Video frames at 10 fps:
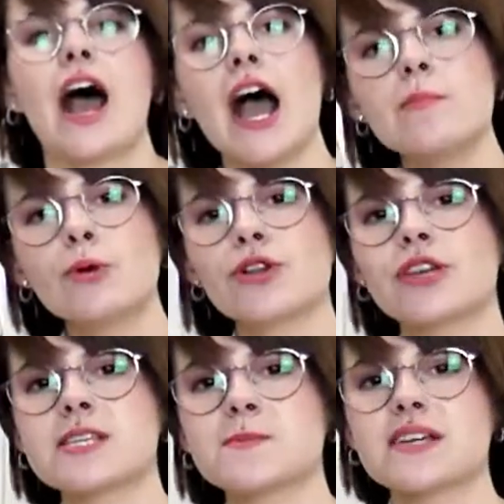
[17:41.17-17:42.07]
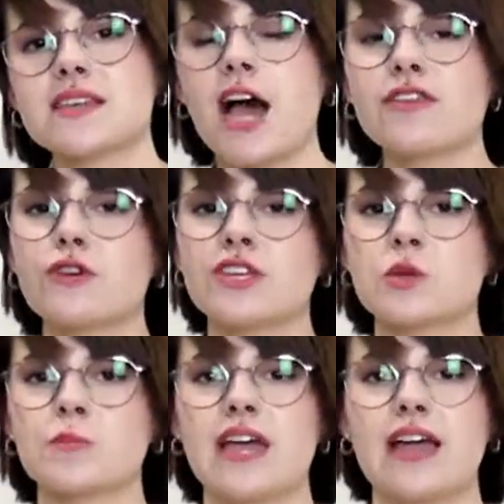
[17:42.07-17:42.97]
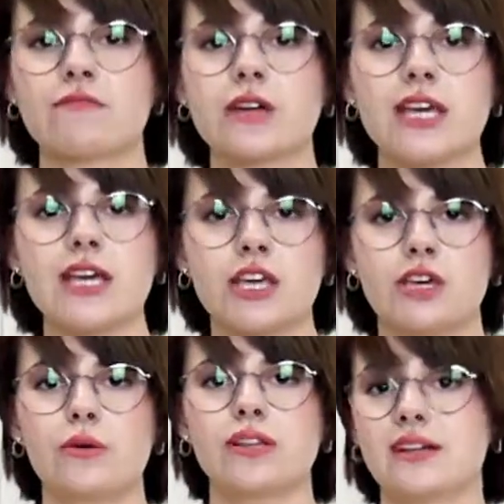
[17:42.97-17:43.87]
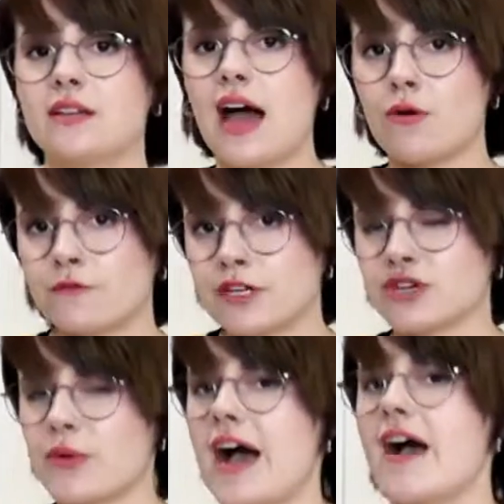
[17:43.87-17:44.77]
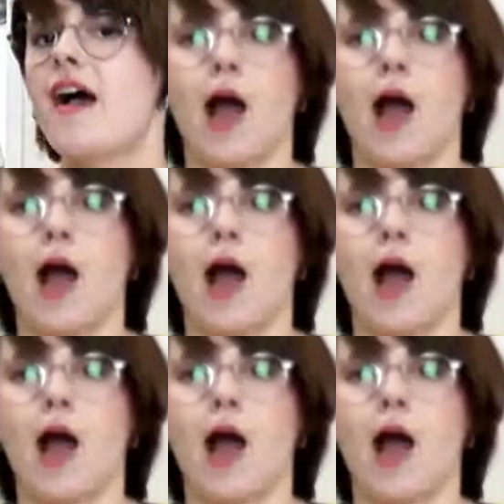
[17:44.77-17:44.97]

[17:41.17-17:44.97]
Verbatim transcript: I bought this because I thought this would be a really cute little outfit to wear,